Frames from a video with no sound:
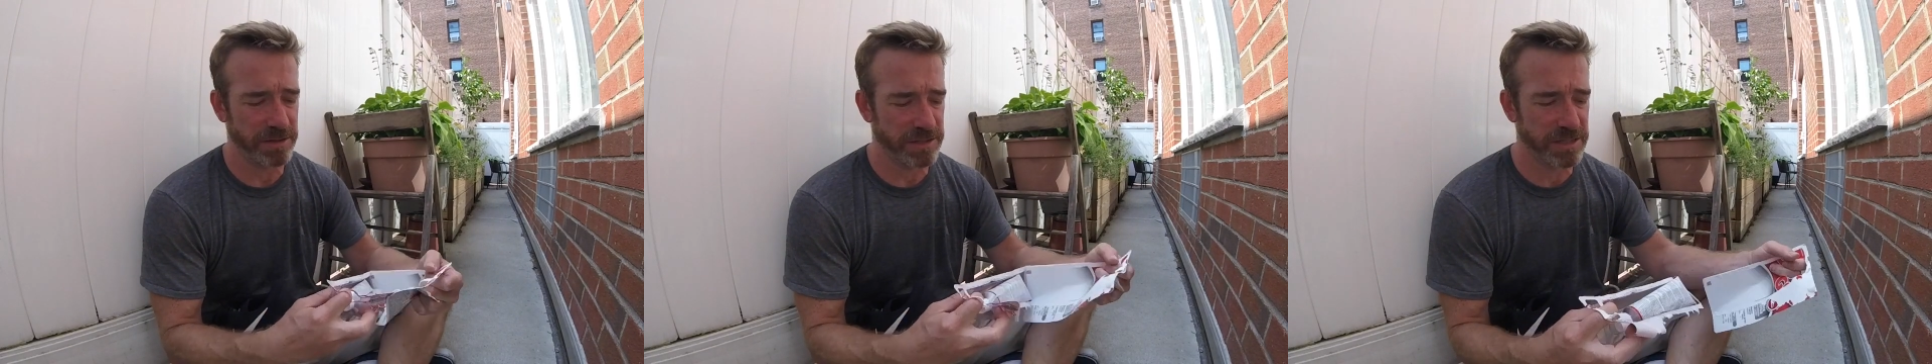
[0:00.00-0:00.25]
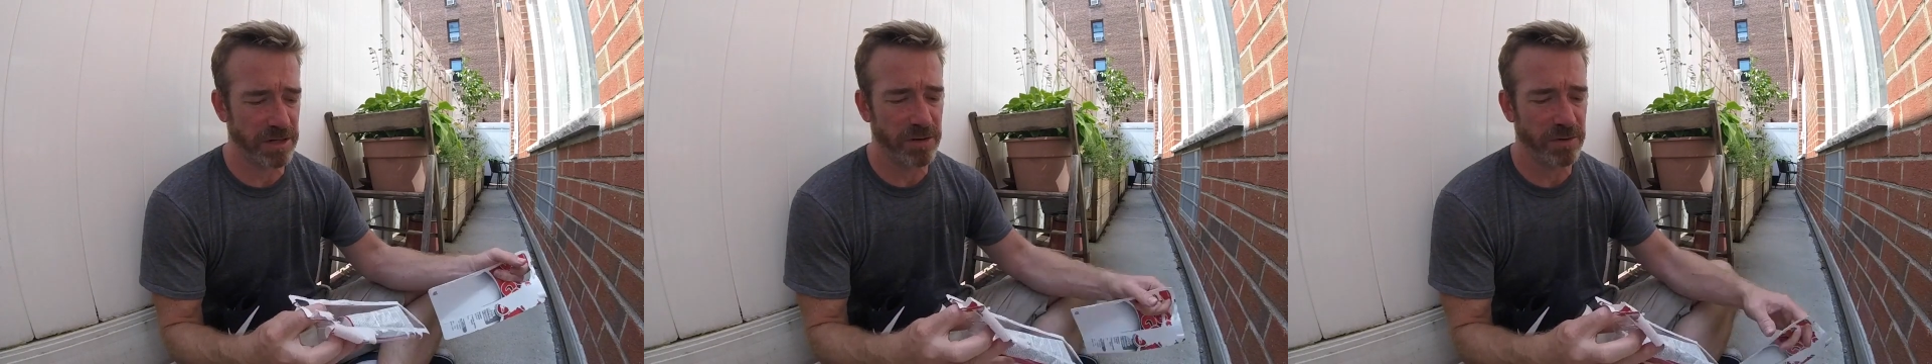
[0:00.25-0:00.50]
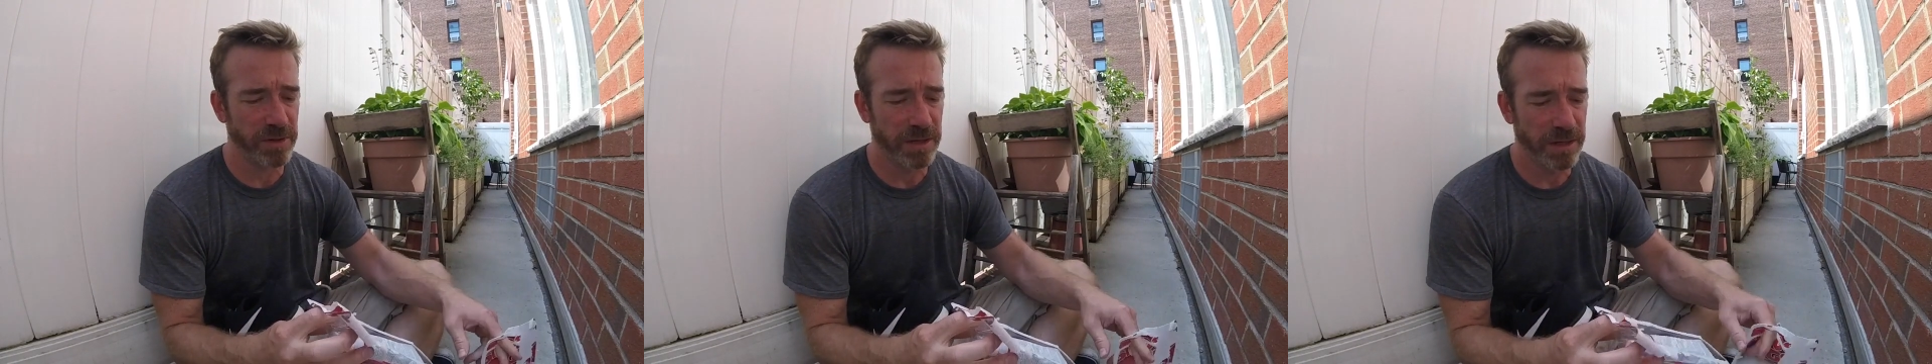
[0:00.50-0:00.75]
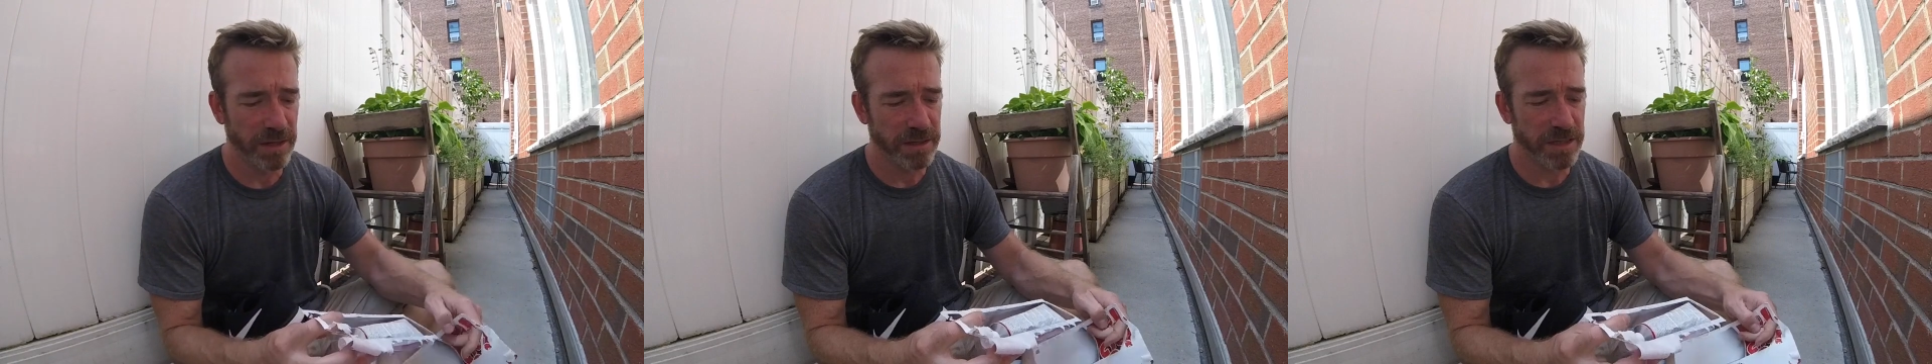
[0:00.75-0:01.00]
So
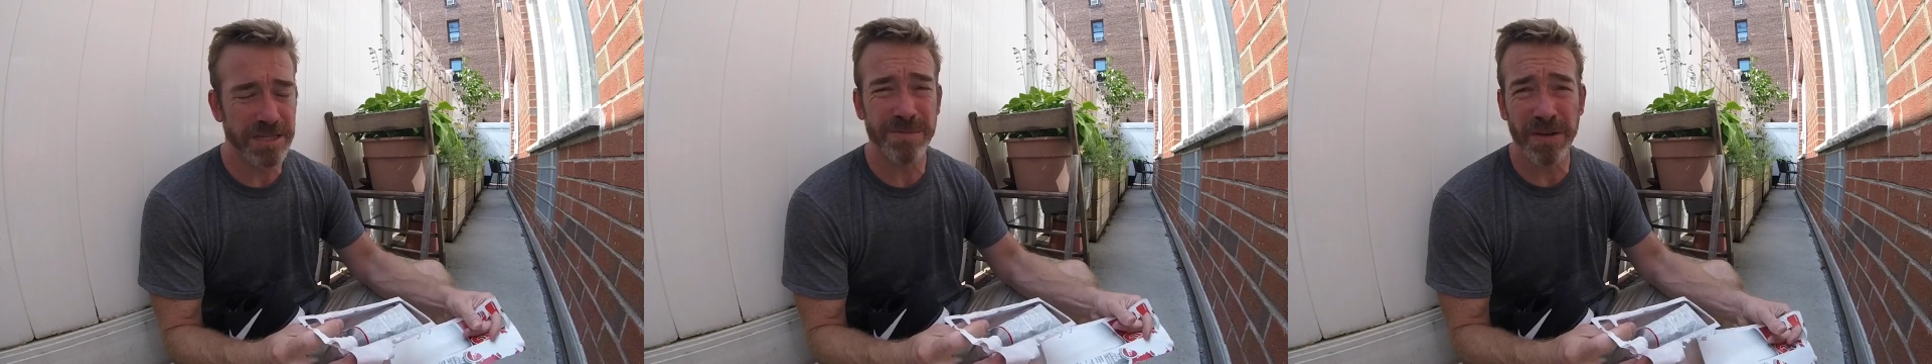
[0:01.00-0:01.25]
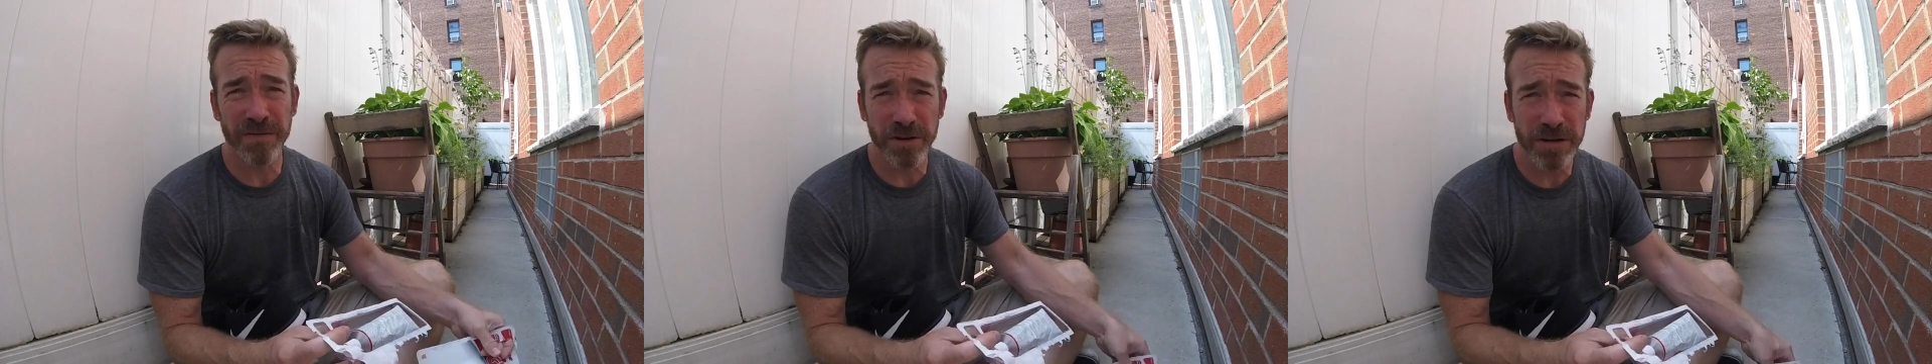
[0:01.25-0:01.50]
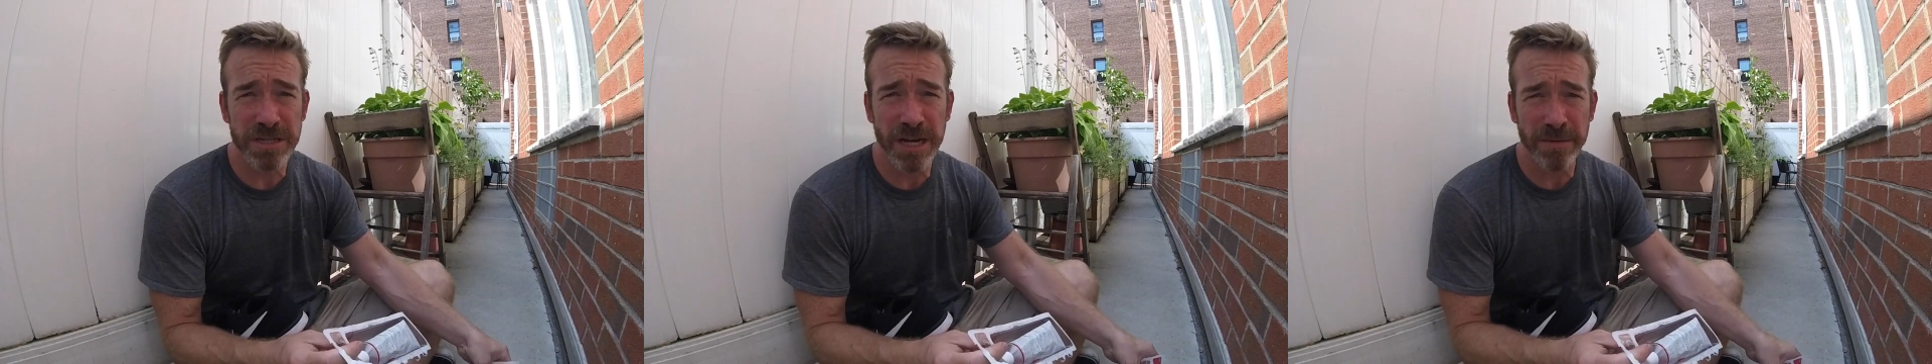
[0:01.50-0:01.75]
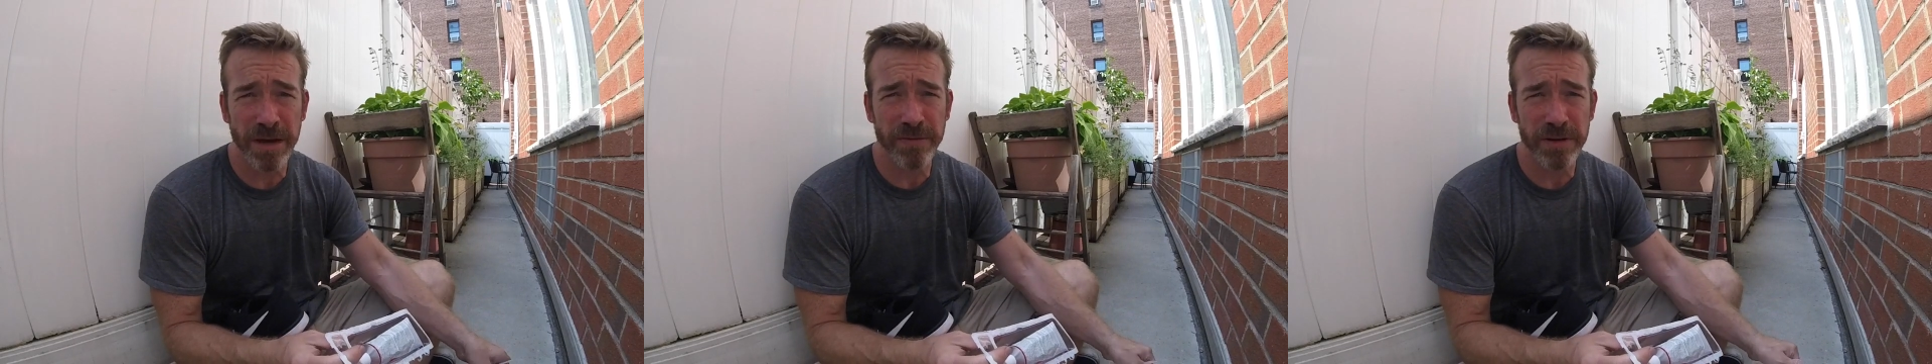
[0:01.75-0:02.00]
this is my first
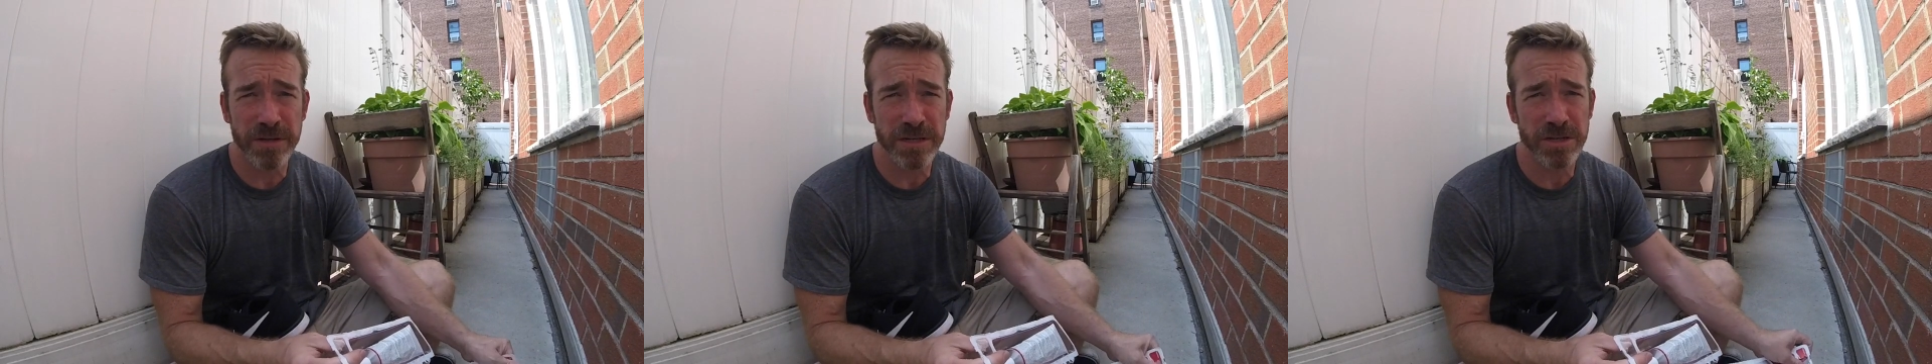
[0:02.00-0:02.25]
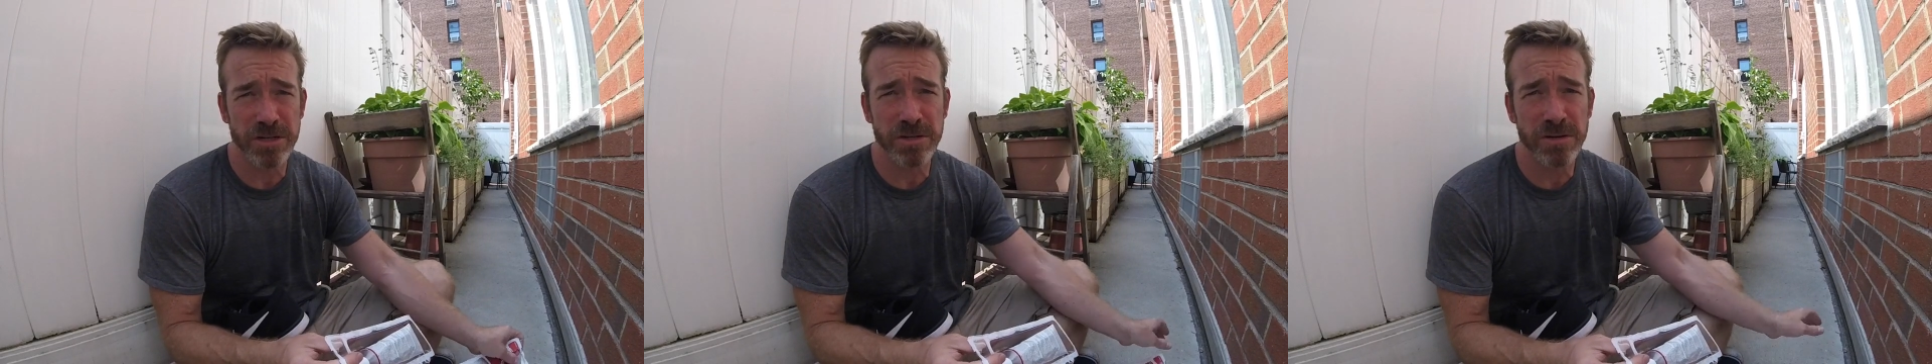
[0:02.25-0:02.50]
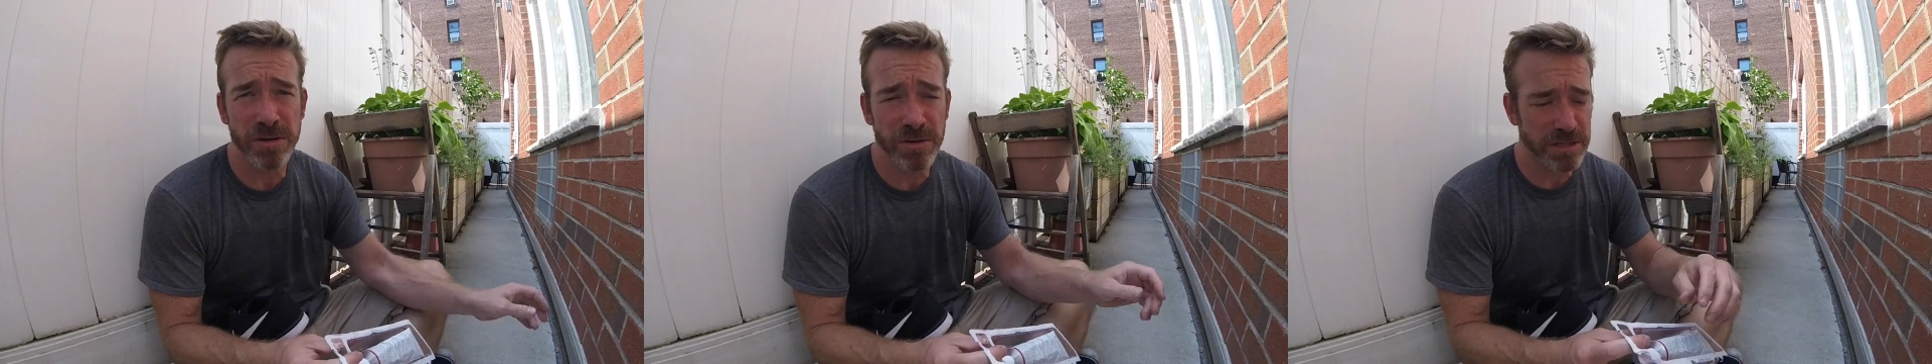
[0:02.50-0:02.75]
time ever using shoe goo.